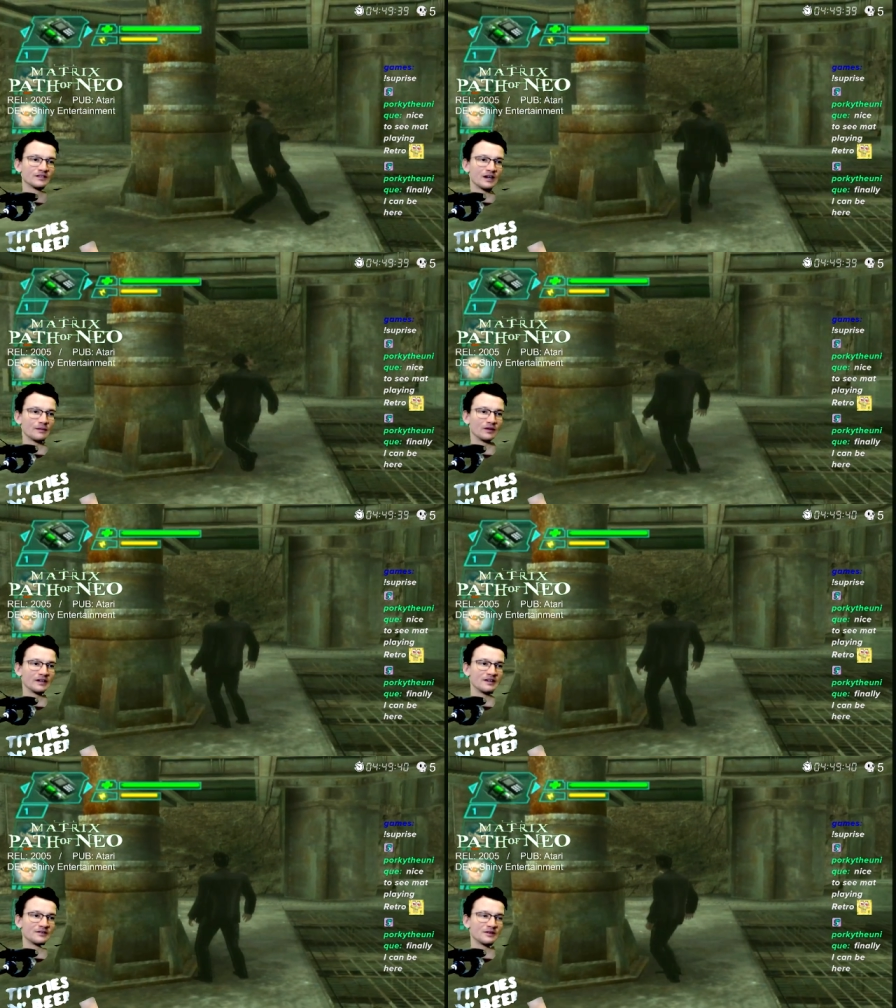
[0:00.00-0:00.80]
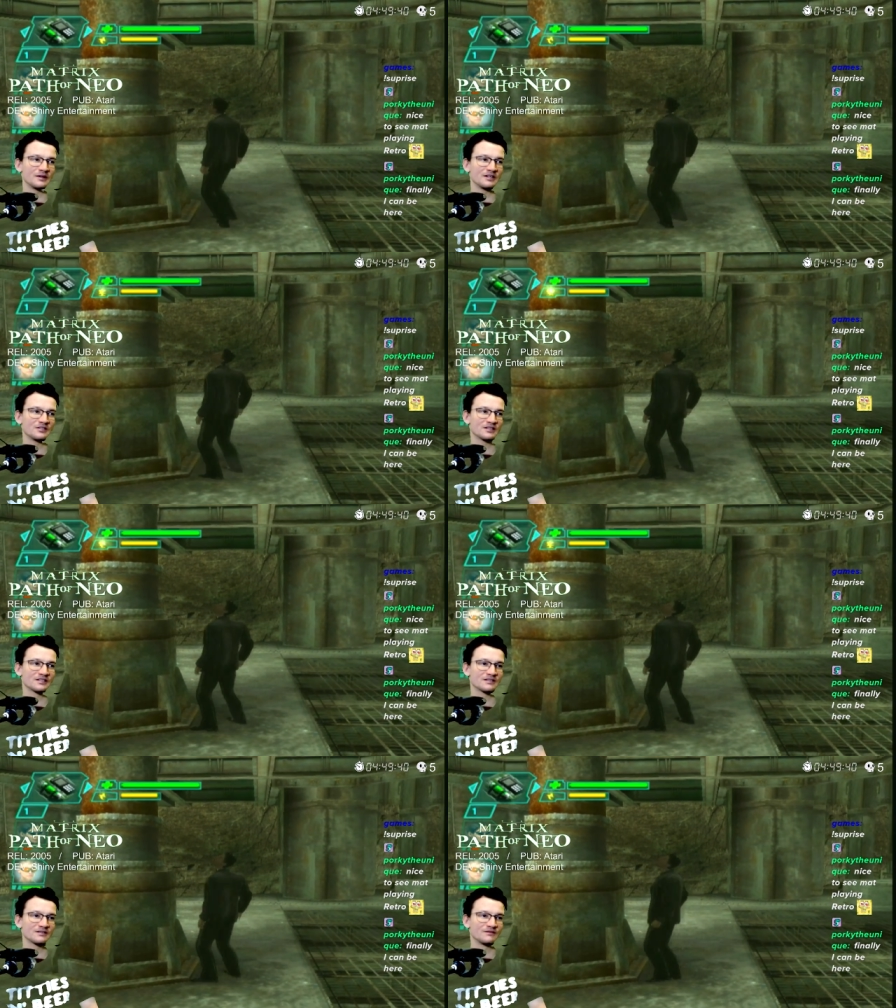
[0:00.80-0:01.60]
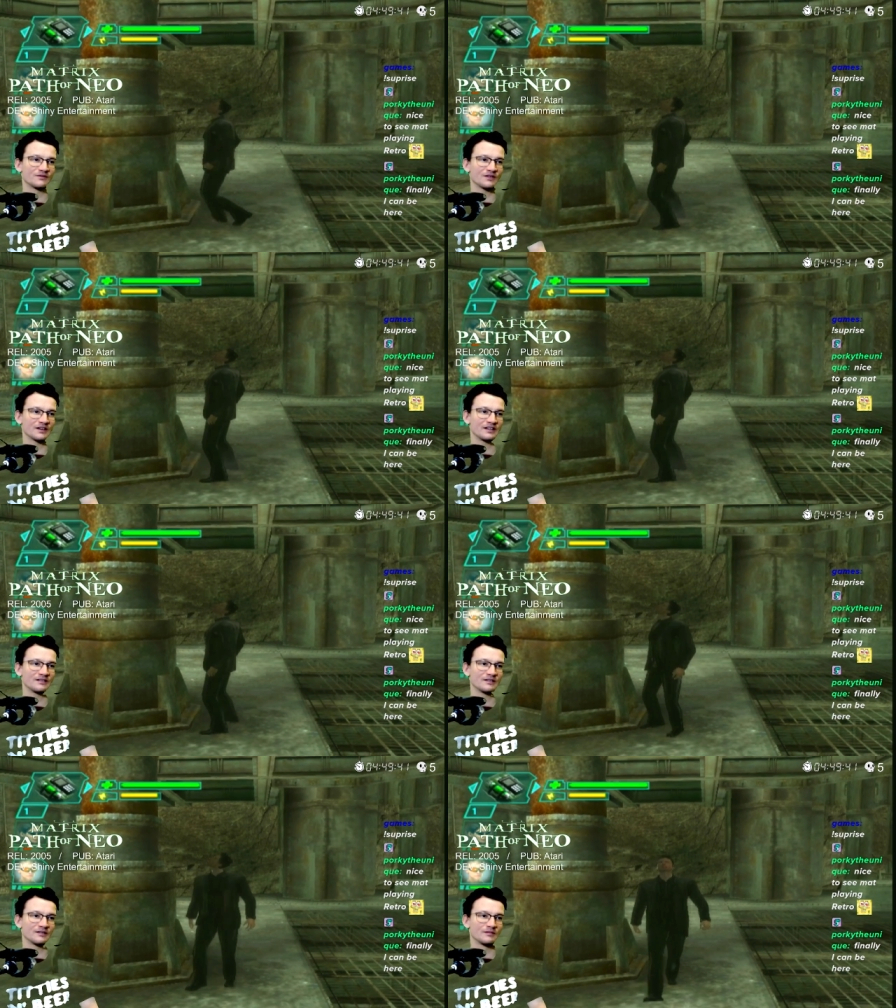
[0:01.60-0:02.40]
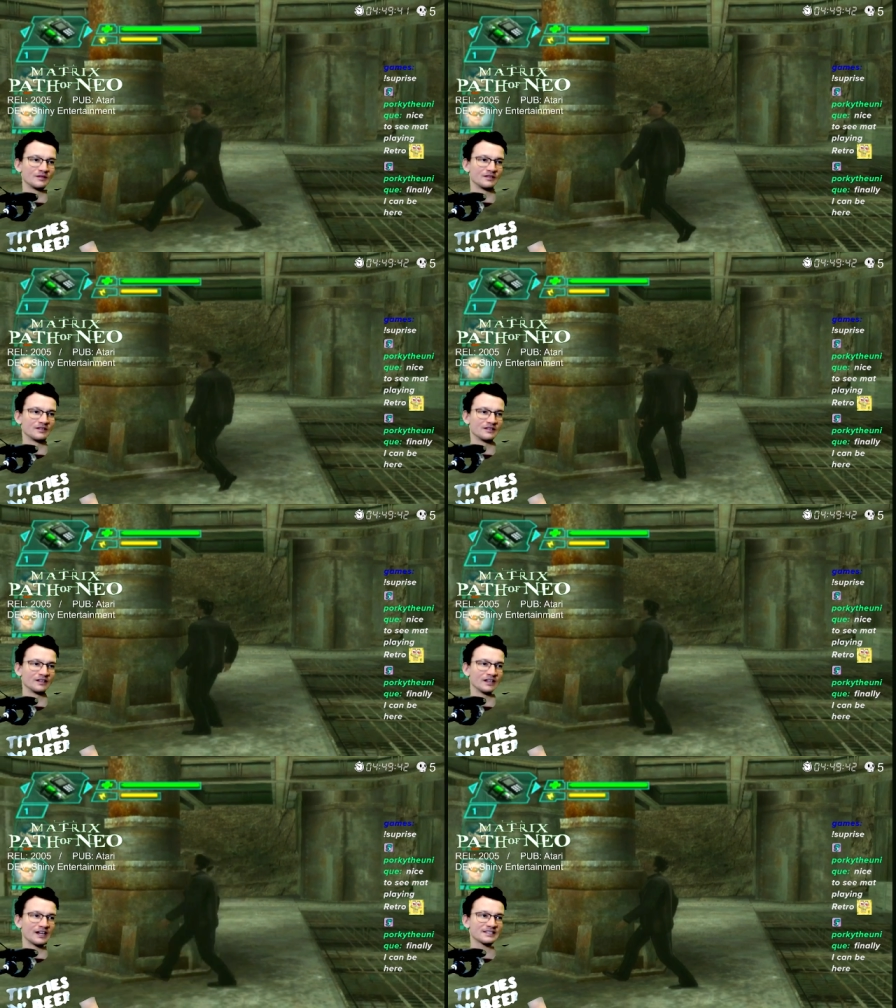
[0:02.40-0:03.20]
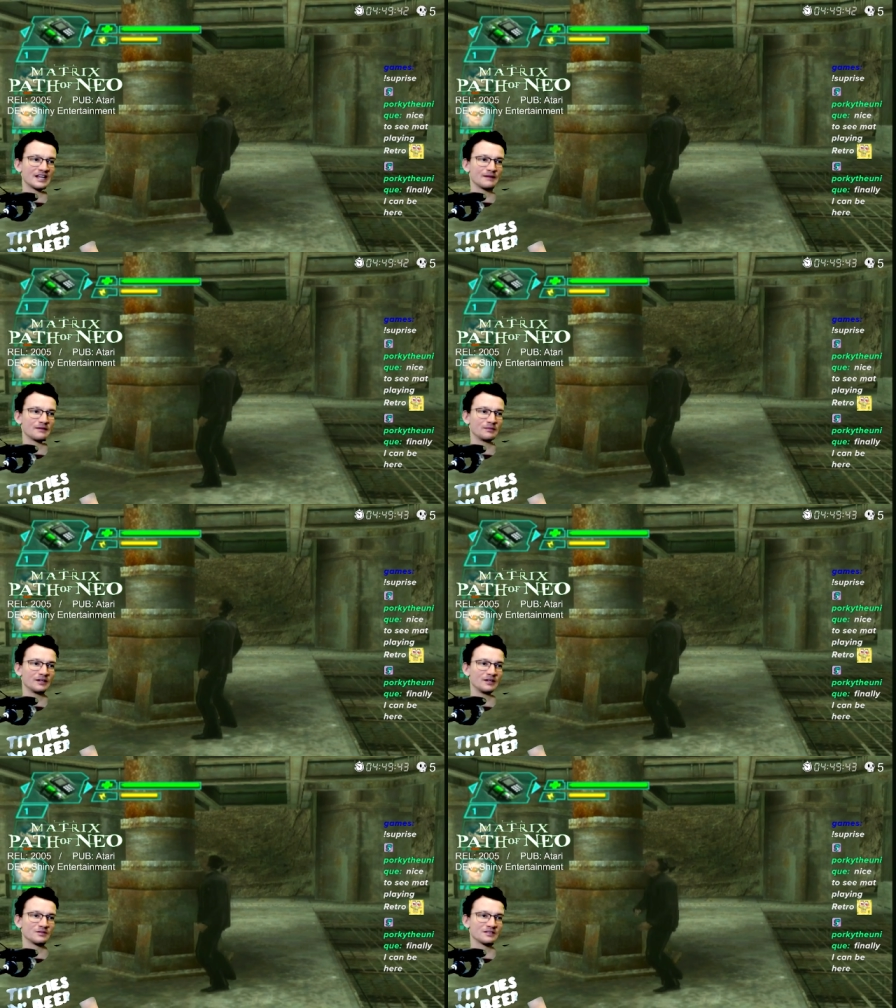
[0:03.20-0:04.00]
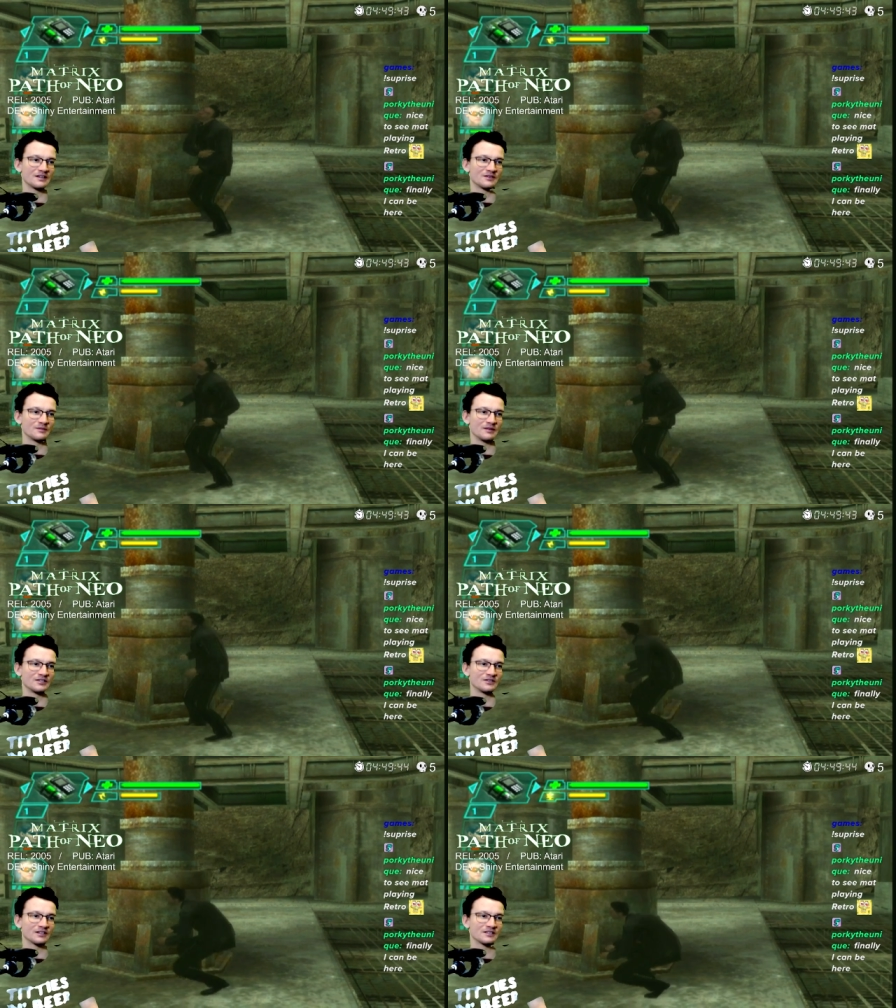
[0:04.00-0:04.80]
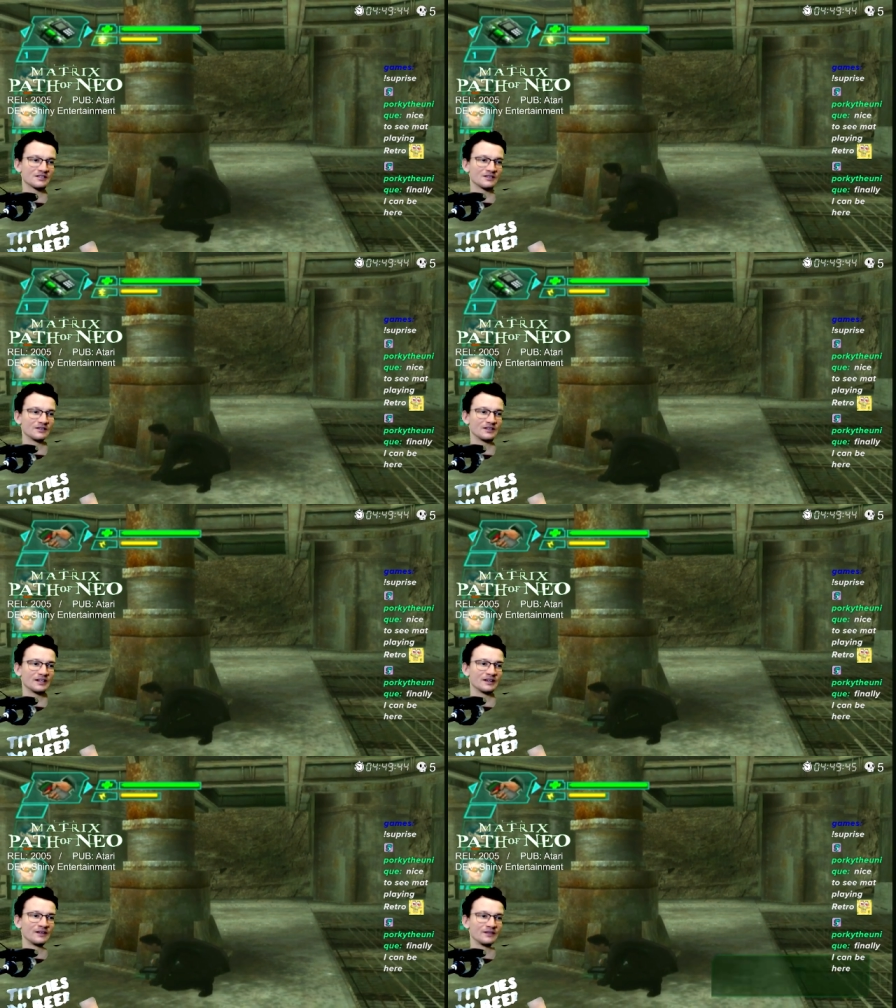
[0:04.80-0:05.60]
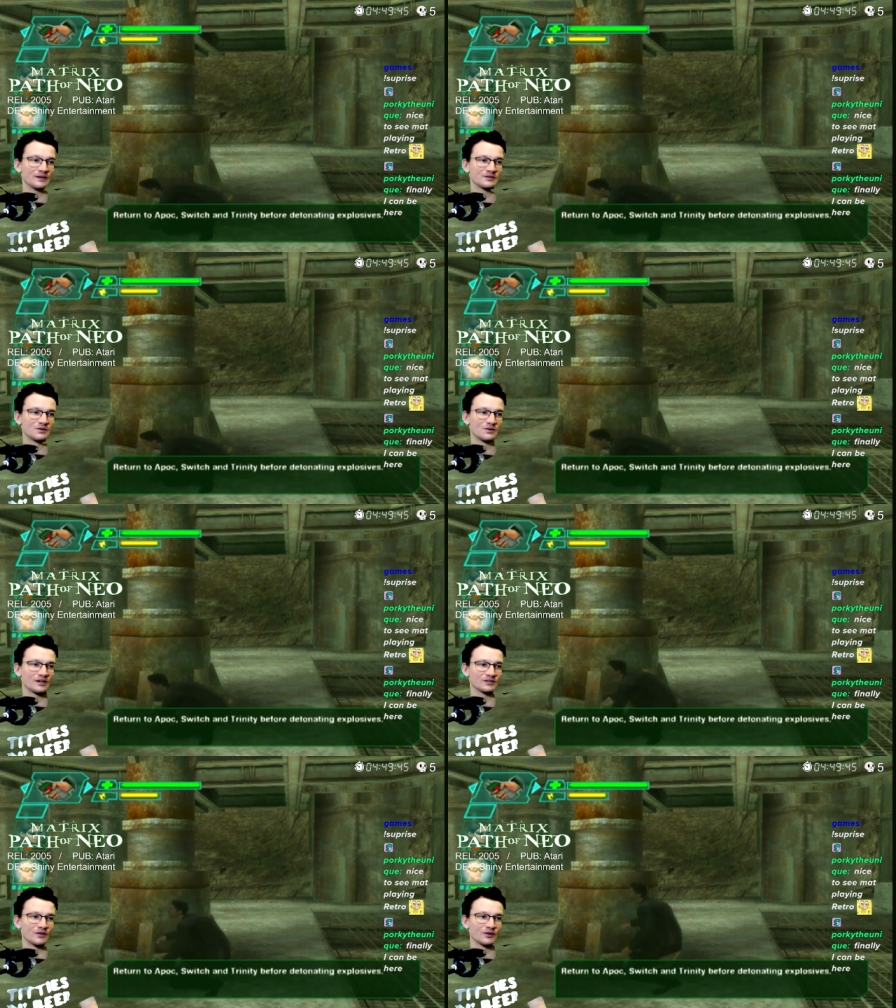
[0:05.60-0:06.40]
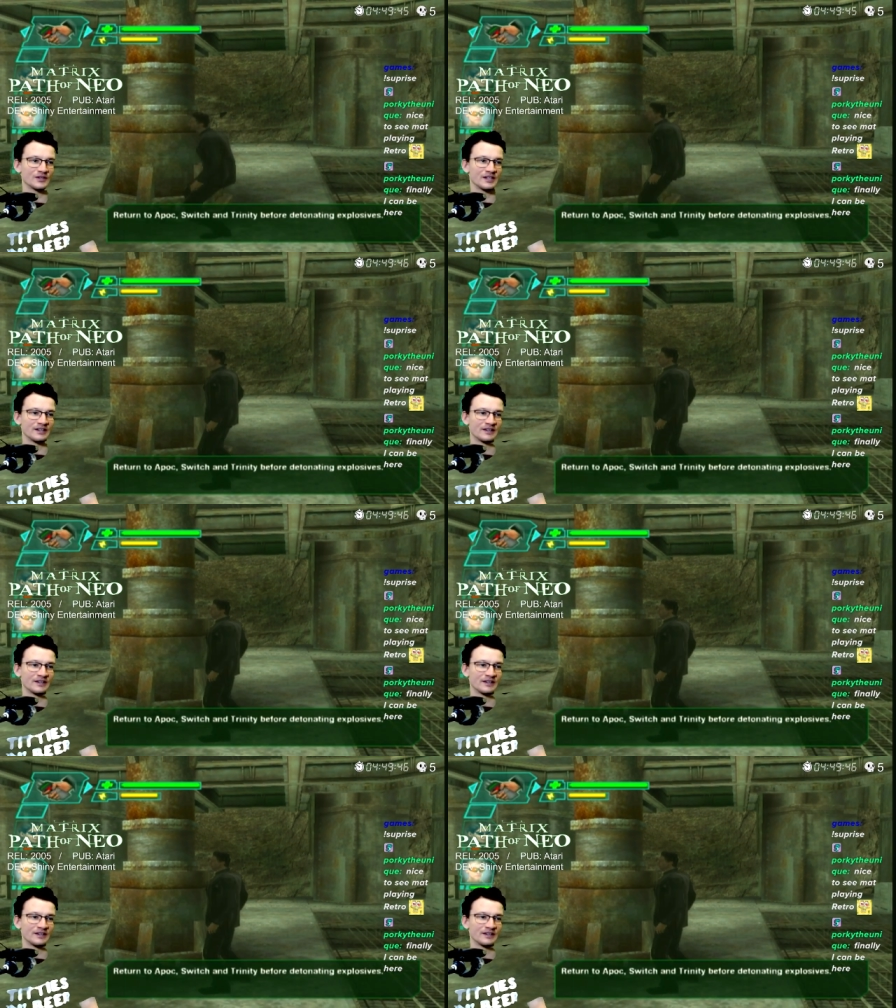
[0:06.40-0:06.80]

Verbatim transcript: I played Enter the Matrix. Fucking last game I played was Enter the Matrix. So yeah, that was 2003.